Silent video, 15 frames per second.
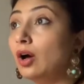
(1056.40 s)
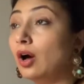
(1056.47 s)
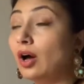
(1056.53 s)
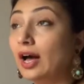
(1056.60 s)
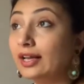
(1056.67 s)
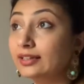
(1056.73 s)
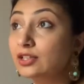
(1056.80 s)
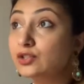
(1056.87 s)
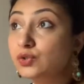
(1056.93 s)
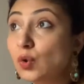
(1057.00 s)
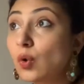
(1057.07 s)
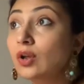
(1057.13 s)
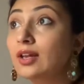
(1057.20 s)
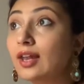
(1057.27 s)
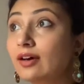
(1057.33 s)
at the
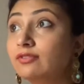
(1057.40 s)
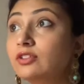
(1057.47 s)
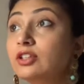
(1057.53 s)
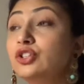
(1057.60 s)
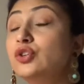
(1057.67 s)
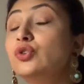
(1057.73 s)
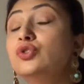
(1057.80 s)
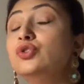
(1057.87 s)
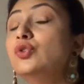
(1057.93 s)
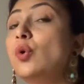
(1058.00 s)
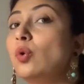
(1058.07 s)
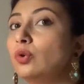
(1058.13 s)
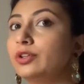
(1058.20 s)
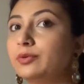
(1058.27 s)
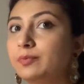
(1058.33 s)
soul level, you
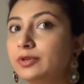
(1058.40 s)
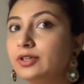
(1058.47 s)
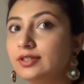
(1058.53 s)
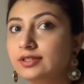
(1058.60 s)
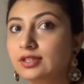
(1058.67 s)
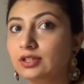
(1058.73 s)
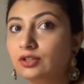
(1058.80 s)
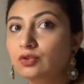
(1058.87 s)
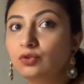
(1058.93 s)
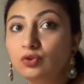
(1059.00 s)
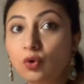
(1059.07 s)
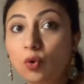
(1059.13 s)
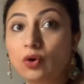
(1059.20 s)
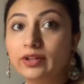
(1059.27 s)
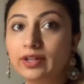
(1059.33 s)
know the person, you
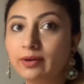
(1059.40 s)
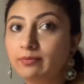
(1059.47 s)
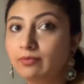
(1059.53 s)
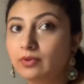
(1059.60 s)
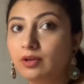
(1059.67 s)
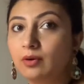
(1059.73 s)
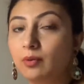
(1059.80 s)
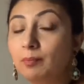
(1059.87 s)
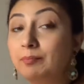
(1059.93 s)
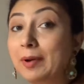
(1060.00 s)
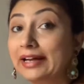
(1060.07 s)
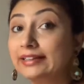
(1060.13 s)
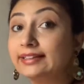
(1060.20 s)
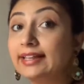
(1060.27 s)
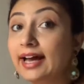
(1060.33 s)
know them
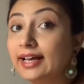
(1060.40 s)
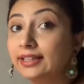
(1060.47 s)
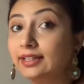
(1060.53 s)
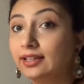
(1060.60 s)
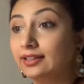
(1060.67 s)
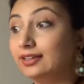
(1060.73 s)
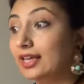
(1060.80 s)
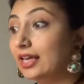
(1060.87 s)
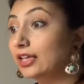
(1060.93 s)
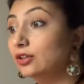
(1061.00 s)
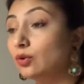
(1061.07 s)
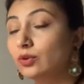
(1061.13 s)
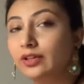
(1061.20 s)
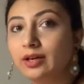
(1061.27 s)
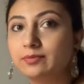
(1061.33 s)
better than they
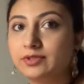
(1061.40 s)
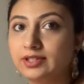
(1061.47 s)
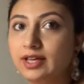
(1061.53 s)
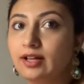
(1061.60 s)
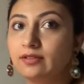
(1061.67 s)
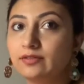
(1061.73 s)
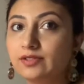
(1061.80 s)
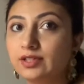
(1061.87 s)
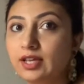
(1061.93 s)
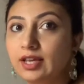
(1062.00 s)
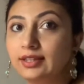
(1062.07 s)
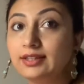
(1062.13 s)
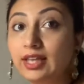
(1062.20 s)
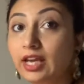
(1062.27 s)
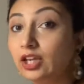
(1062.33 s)
know themselves.
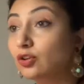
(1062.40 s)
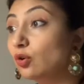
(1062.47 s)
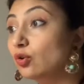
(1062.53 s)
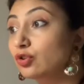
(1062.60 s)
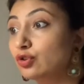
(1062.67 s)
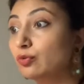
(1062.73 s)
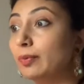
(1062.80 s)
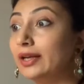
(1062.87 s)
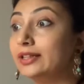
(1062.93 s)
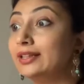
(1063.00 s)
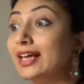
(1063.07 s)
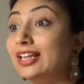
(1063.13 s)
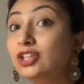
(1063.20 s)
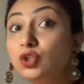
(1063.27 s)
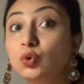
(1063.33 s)
They know you better
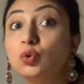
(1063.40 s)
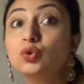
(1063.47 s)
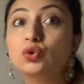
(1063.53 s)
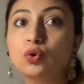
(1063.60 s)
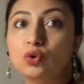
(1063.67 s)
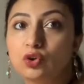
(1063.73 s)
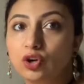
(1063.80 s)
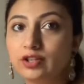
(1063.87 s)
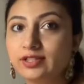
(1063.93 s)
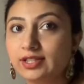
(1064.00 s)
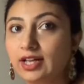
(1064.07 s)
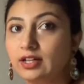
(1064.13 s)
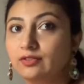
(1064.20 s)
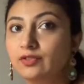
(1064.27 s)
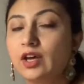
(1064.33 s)
than you know
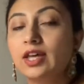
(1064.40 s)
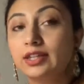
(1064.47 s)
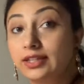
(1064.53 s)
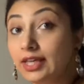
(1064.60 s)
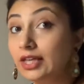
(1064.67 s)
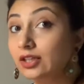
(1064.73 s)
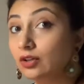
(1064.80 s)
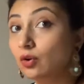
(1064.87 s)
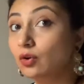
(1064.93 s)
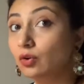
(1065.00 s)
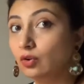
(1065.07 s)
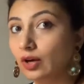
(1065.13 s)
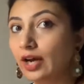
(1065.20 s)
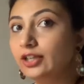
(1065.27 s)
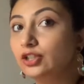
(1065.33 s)
yourself. They
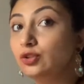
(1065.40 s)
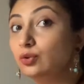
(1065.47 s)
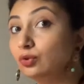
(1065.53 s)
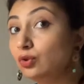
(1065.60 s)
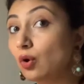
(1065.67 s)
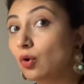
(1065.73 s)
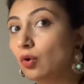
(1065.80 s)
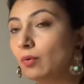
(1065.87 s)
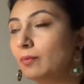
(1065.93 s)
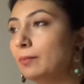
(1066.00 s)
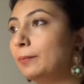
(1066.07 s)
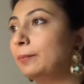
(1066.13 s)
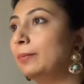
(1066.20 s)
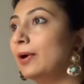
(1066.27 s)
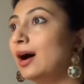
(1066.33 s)
know and you know.
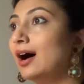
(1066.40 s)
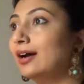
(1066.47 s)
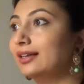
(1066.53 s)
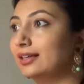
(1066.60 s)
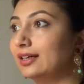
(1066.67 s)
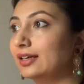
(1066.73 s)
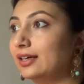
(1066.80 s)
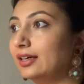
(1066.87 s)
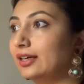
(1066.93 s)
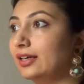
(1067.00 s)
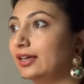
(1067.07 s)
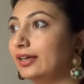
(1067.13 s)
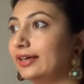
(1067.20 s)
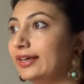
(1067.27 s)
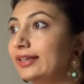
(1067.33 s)
But
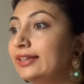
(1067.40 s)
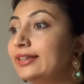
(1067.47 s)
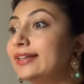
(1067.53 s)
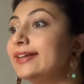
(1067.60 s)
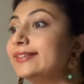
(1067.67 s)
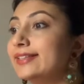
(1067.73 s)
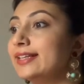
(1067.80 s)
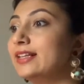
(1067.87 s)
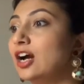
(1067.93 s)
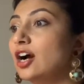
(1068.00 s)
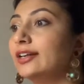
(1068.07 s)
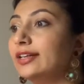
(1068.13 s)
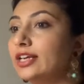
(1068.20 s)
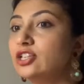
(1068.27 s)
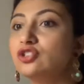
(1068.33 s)
in this
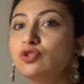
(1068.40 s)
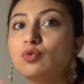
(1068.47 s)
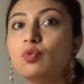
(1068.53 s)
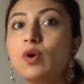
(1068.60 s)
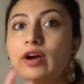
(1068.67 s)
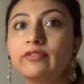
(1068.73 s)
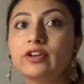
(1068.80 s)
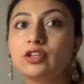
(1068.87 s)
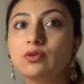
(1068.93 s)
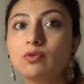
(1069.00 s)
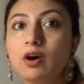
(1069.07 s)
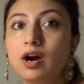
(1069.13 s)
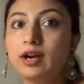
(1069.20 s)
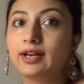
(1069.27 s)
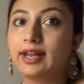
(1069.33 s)
incarnation, whoever you
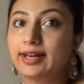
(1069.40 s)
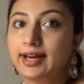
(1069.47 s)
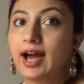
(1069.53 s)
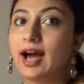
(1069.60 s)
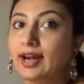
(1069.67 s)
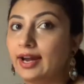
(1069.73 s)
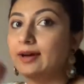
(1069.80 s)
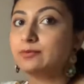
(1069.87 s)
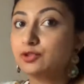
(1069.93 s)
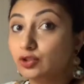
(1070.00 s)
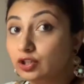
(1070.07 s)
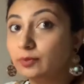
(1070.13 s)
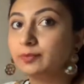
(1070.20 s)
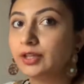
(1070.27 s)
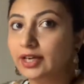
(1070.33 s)
are, like I am
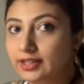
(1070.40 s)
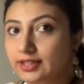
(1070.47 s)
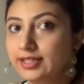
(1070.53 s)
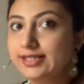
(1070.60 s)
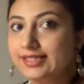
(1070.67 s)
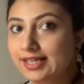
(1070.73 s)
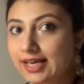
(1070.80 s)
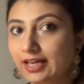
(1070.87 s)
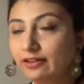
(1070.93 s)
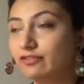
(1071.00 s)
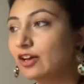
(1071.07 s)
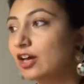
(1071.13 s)
Sudipta in this life,